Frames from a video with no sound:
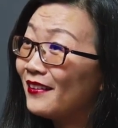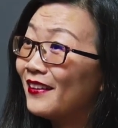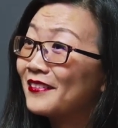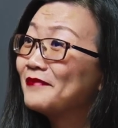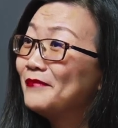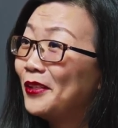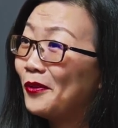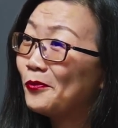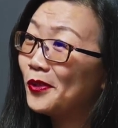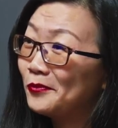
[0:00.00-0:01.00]
Like, you know,
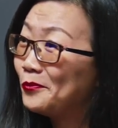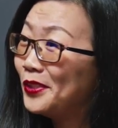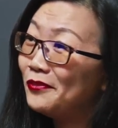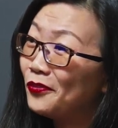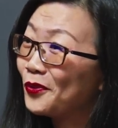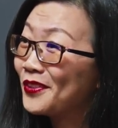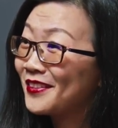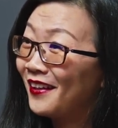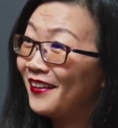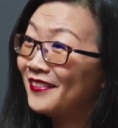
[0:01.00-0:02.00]
what we focus
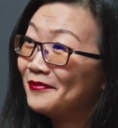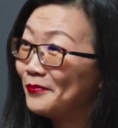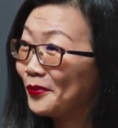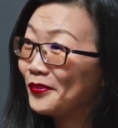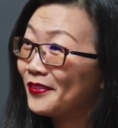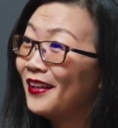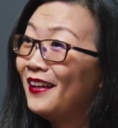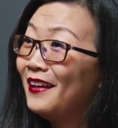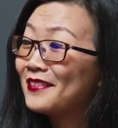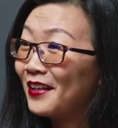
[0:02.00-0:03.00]
on, both
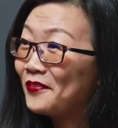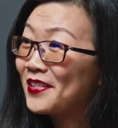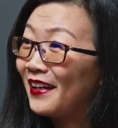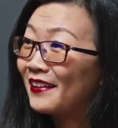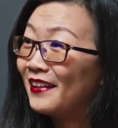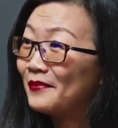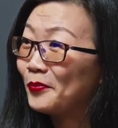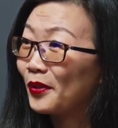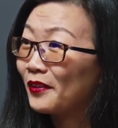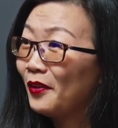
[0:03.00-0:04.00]
soft tech and
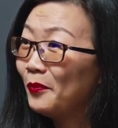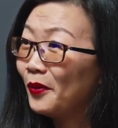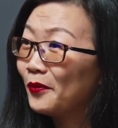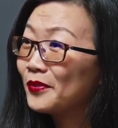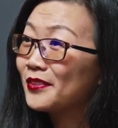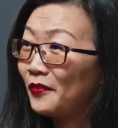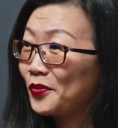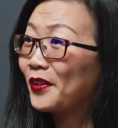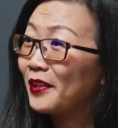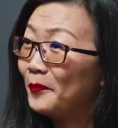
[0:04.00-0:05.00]
born global
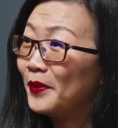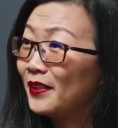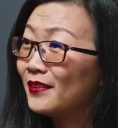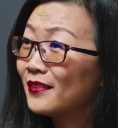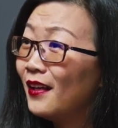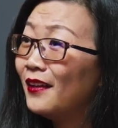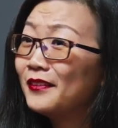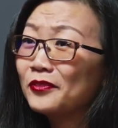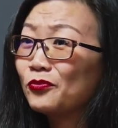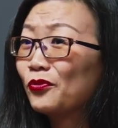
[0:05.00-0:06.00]
software companies,
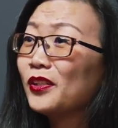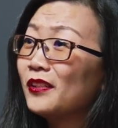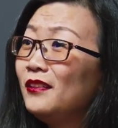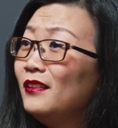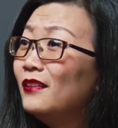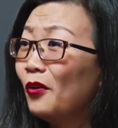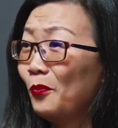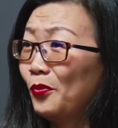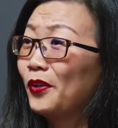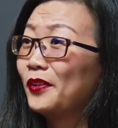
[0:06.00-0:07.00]
there's really no
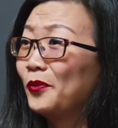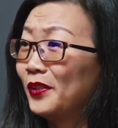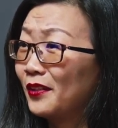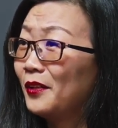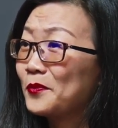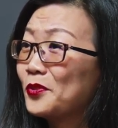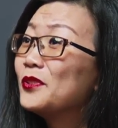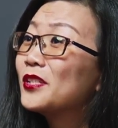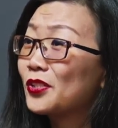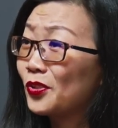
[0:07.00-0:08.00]
border when it comes to
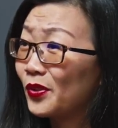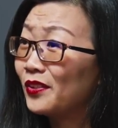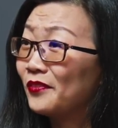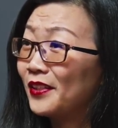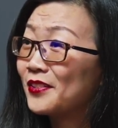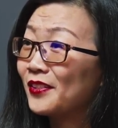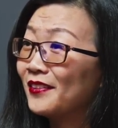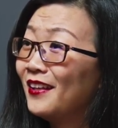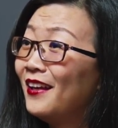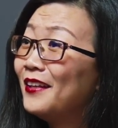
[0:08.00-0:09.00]
digital innovation.
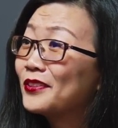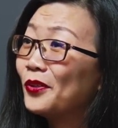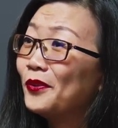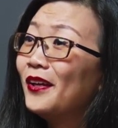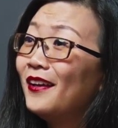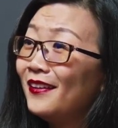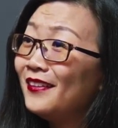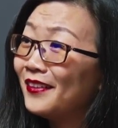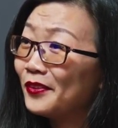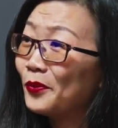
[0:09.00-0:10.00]
So
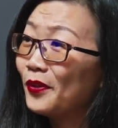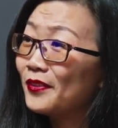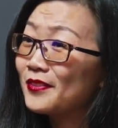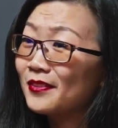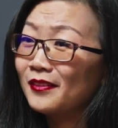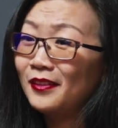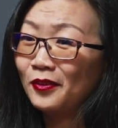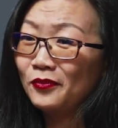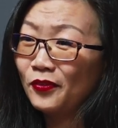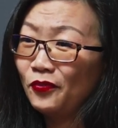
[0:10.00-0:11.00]
in other words, you know,
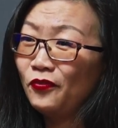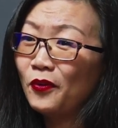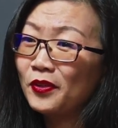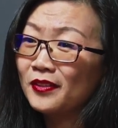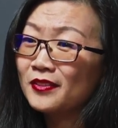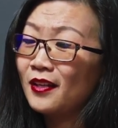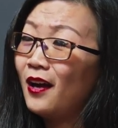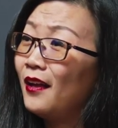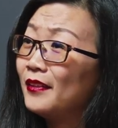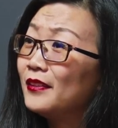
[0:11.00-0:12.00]
if you focus
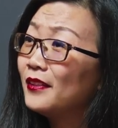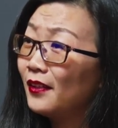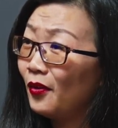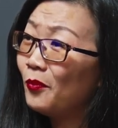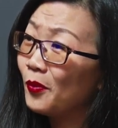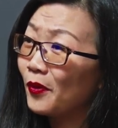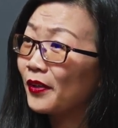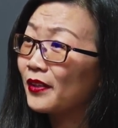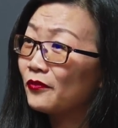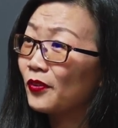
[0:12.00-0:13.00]
on the global
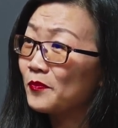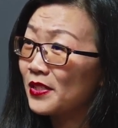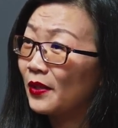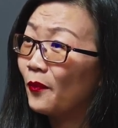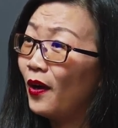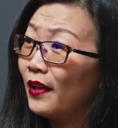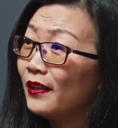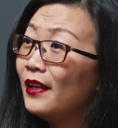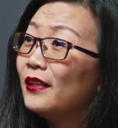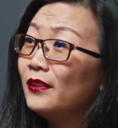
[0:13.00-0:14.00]
market from day one,
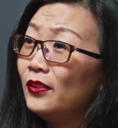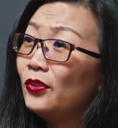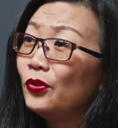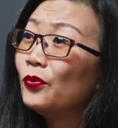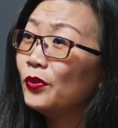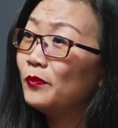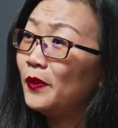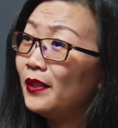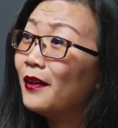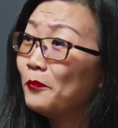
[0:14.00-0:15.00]
you would
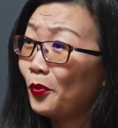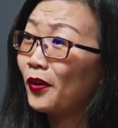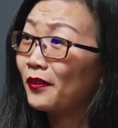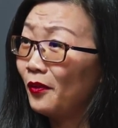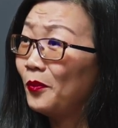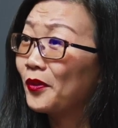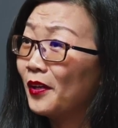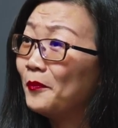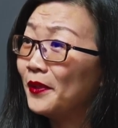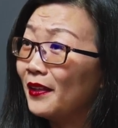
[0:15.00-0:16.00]
be a born global company.